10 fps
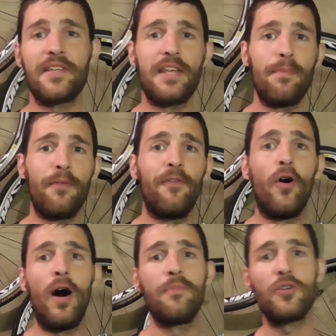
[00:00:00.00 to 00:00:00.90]
I said
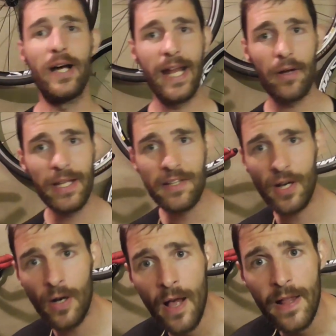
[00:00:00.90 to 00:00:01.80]
before, I'm trying out these
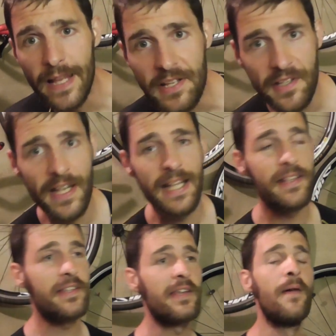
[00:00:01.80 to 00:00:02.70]

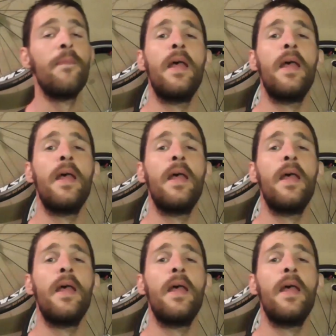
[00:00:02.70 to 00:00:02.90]
skins,